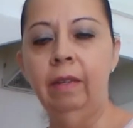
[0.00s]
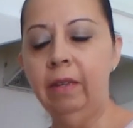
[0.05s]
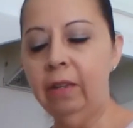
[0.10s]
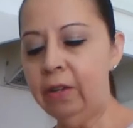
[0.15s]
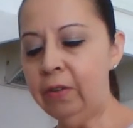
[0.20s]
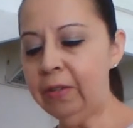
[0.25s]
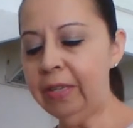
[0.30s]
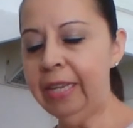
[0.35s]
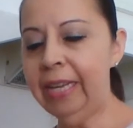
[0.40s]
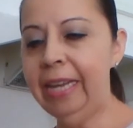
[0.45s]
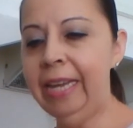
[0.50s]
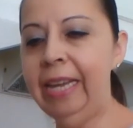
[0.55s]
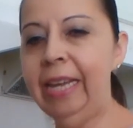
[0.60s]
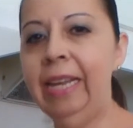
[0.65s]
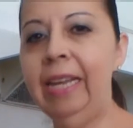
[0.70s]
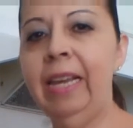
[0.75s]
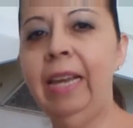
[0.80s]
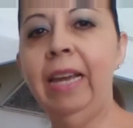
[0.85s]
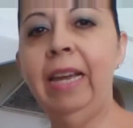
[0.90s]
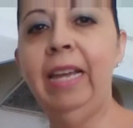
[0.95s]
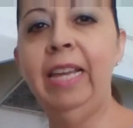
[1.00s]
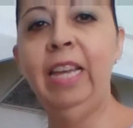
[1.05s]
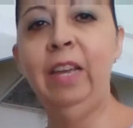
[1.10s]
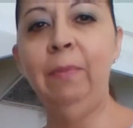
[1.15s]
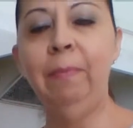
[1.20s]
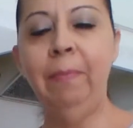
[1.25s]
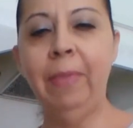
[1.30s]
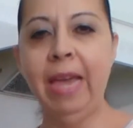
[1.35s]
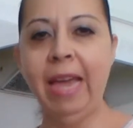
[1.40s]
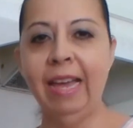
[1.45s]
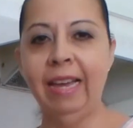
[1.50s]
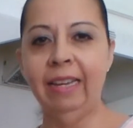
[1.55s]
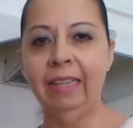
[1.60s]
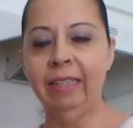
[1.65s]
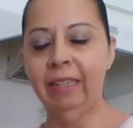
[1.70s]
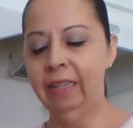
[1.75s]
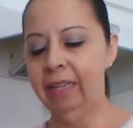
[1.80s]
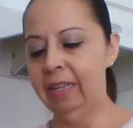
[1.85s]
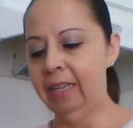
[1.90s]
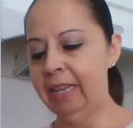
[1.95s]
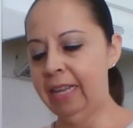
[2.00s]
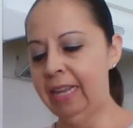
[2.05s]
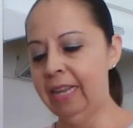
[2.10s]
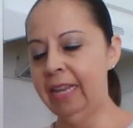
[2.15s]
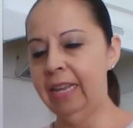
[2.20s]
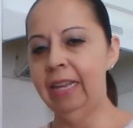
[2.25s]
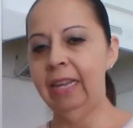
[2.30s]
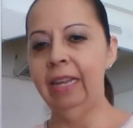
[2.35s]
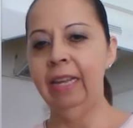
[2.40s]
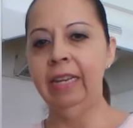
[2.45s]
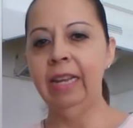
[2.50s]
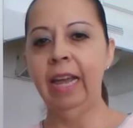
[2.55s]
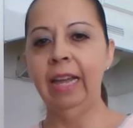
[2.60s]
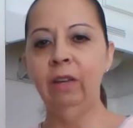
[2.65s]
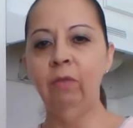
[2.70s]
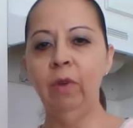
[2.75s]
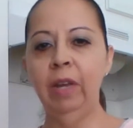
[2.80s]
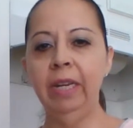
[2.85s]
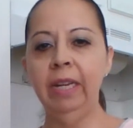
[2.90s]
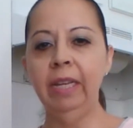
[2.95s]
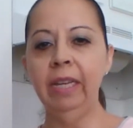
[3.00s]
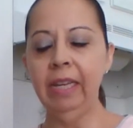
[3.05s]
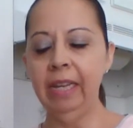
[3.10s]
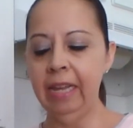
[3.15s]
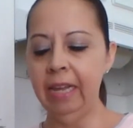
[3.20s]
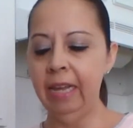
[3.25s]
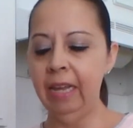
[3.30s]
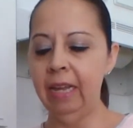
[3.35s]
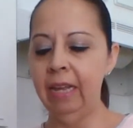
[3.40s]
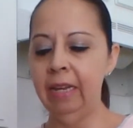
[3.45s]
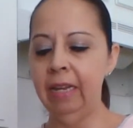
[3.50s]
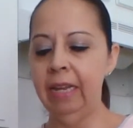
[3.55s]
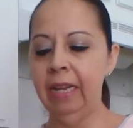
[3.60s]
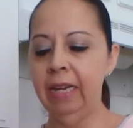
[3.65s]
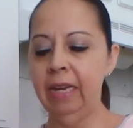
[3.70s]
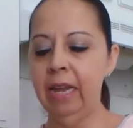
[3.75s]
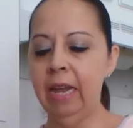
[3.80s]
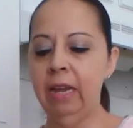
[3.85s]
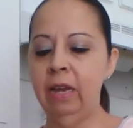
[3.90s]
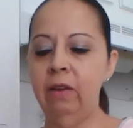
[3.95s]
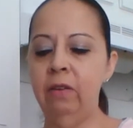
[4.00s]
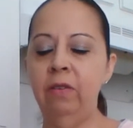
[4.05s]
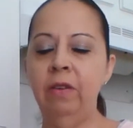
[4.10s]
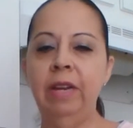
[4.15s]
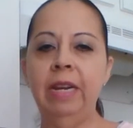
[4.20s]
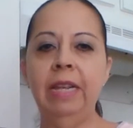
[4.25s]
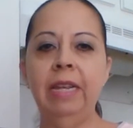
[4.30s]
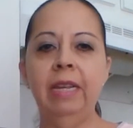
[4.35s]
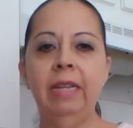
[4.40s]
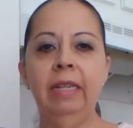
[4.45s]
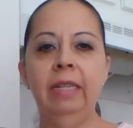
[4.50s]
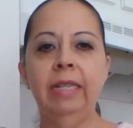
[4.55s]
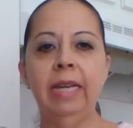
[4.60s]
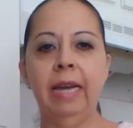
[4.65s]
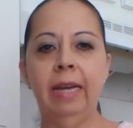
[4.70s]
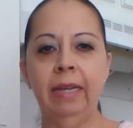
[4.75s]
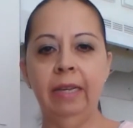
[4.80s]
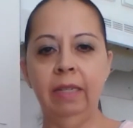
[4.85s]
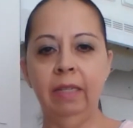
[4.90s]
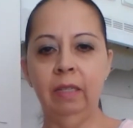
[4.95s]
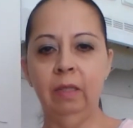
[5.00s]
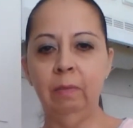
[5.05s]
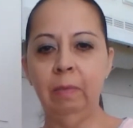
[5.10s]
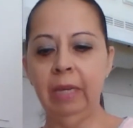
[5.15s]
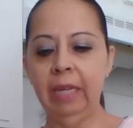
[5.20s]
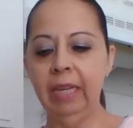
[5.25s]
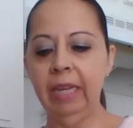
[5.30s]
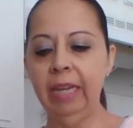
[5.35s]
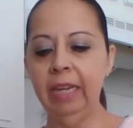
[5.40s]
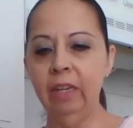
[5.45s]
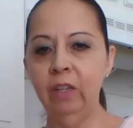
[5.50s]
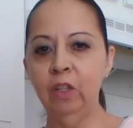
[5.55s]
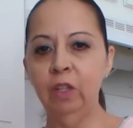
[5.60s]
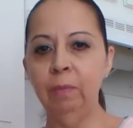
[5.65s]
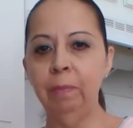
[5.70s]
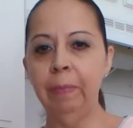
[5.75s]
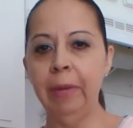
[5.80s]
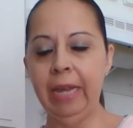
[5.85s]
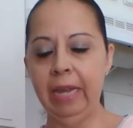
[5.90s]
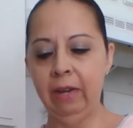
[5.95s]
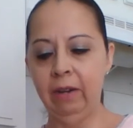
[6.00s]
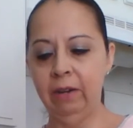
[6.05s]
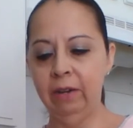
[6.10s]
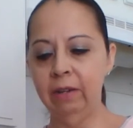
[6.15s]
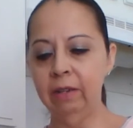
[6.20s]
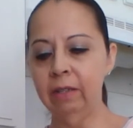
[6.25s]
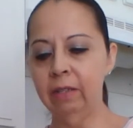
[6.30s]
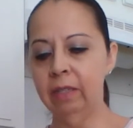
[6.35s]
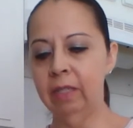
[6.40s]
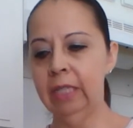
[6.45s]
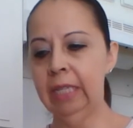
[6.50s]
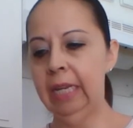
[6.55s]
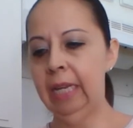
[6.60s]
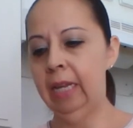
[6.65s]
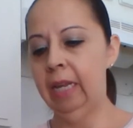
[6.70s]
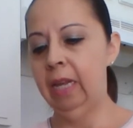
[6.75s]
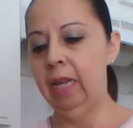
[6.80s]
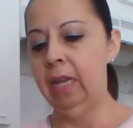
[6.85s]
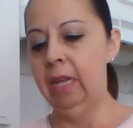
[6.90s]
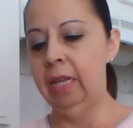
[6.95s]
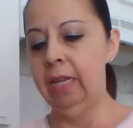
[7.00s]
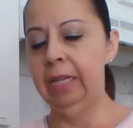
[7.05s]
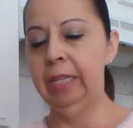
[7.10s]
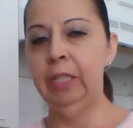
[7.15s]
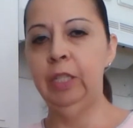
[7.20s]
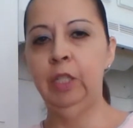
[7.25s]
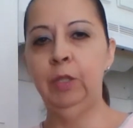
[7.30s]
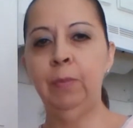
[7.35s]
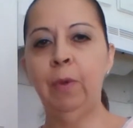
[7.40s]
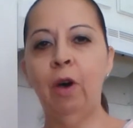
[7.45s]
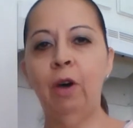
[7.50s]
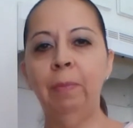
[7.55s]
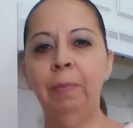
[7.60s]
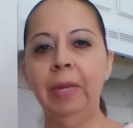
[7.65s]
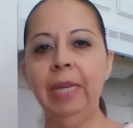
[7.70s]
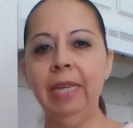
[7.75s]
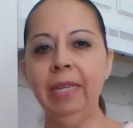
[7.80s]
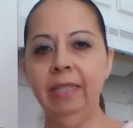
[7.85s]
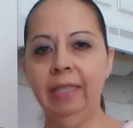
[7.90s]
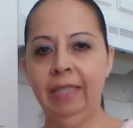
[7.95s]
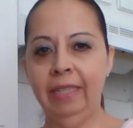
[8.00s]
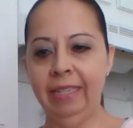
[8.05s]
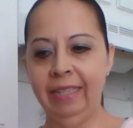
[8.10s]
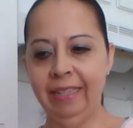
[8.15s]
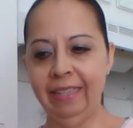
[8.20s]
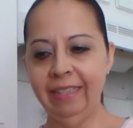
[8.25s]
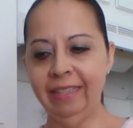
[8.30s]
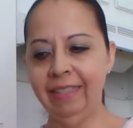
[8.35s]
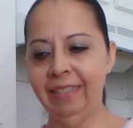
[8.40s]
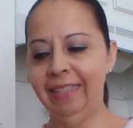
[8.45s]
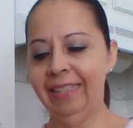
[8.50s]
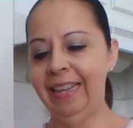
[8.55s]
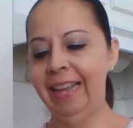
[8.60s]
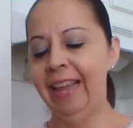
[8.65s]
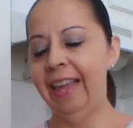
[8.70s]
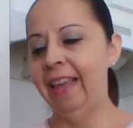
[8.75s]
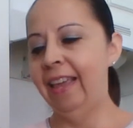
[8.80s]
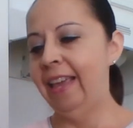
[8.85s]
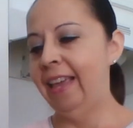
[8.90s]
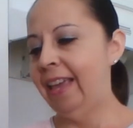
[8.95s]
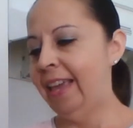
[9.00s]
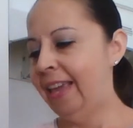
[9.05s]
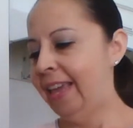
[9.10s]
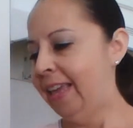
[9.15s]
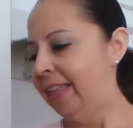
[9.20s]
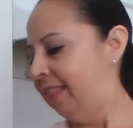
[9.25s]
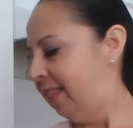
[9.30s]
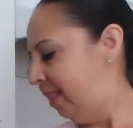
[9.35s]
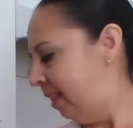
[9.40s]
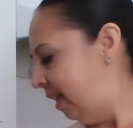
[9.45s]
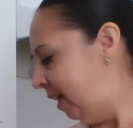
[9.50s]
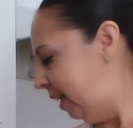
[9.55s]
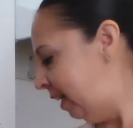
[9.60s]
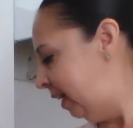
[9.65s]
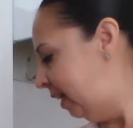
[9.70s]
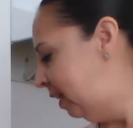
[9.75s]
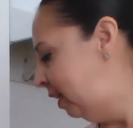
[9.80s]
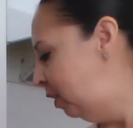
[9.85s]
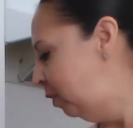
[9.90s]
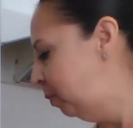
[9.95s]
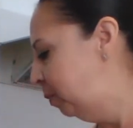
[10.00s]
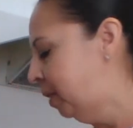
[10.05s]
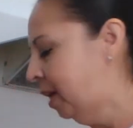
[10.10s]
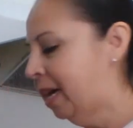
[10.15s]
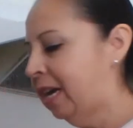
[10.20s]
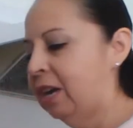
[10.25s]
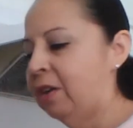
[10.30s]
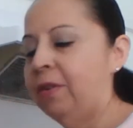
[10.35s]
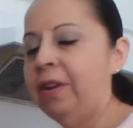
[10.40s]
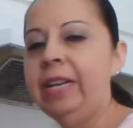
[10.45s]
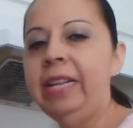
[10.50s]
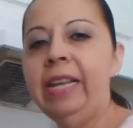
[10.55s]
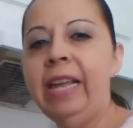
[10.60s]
Okay, I am back and I went ahead and I already diced my Asian pears in small pieces, And then I already